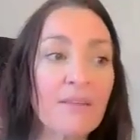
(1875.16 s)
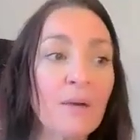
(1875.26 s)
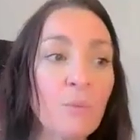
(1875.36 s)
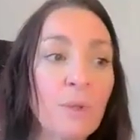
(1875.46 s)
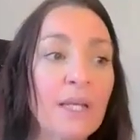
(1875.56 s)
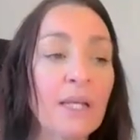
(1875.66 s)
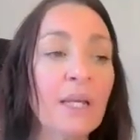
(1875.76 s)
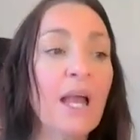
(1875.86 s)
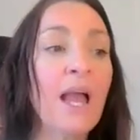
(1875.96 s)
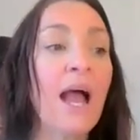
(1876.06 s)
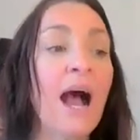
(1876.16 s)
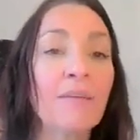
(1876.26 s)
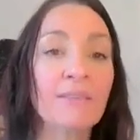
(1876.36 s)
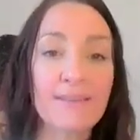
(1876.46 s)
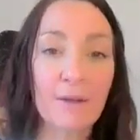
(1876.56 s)
that we
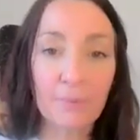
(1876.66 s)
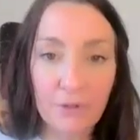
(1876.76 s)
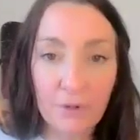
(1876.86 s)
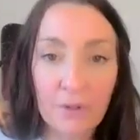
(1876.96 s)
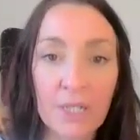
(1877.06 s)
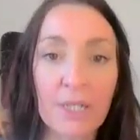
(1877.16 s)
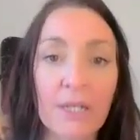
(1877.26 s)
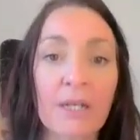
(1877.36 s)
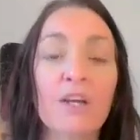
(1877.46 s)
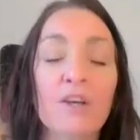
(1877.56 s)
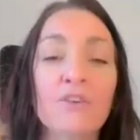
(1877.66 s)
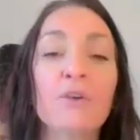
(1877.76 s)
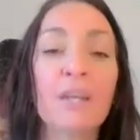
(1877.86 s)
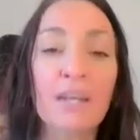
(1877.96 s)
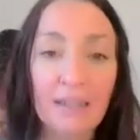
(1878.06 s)
have this opportunity
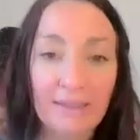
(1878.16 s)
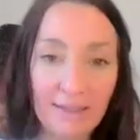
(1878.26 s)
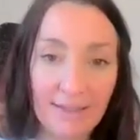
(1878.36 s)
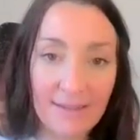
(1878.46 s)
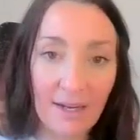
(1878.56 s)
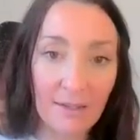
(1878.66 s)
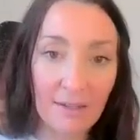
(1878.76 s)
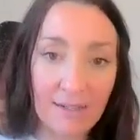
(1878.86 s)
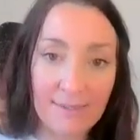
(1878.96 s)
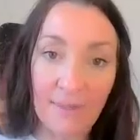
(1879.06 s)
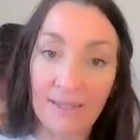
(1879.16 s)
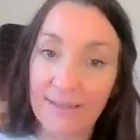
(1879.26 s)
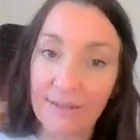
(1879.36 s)
to connect to these higher aspects.